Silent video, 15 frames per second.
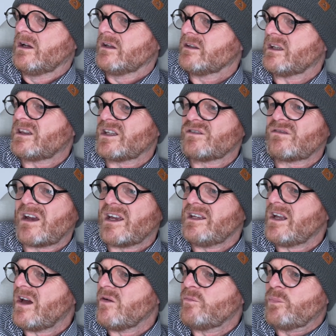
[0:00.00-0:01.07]
that there ain't
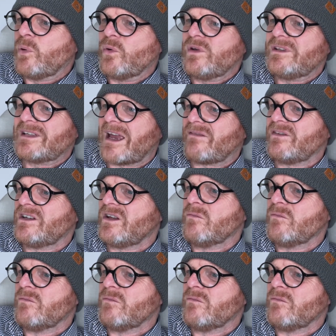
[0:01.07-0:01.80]
no point having a